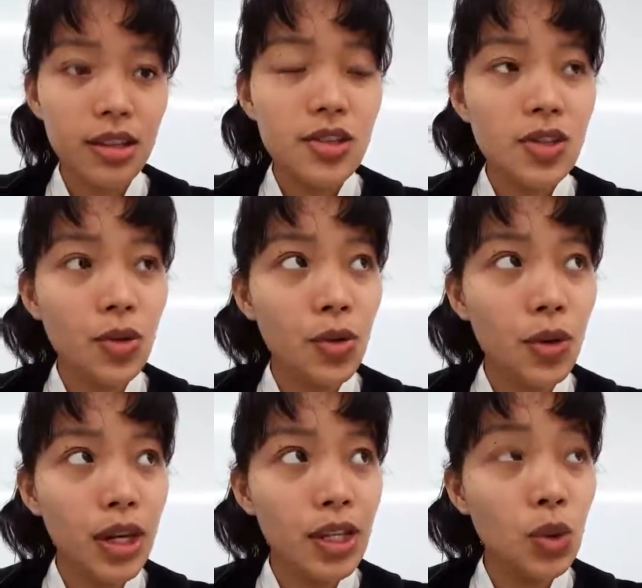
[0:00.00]
So,
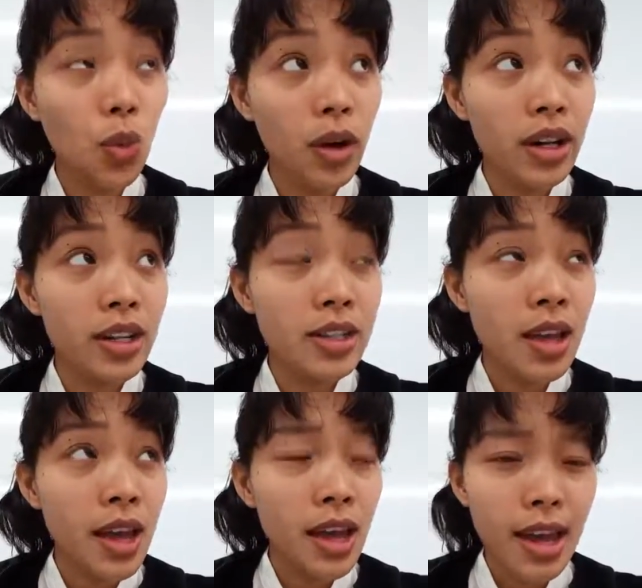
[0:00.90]
it was
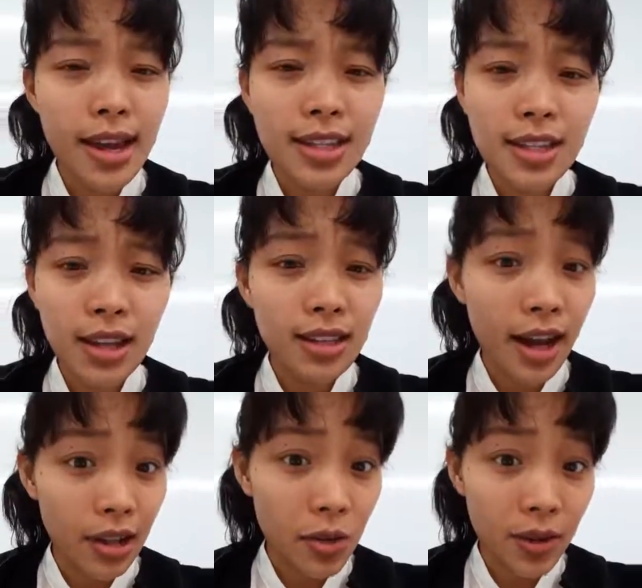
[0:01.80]
Asian
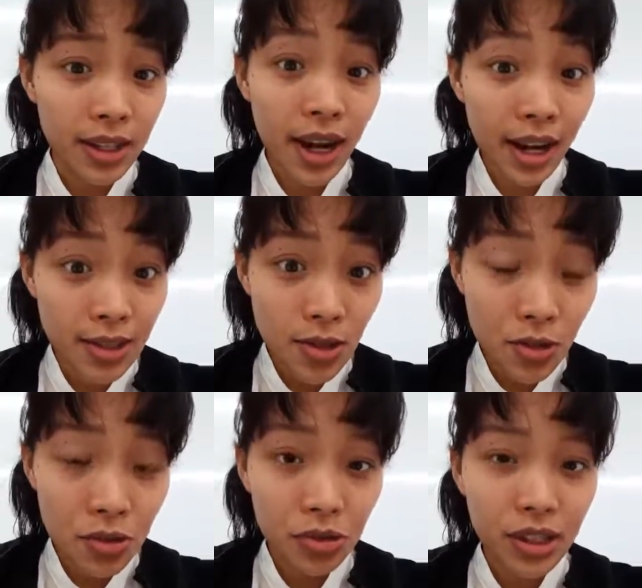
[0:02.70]
Gakuen High
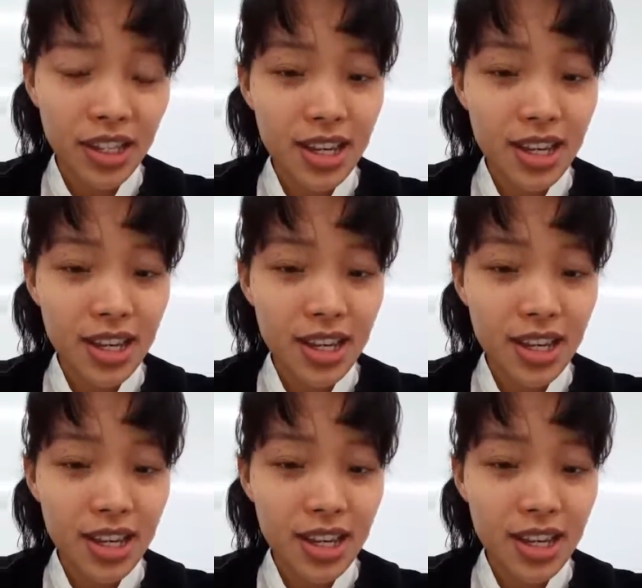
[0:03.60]
School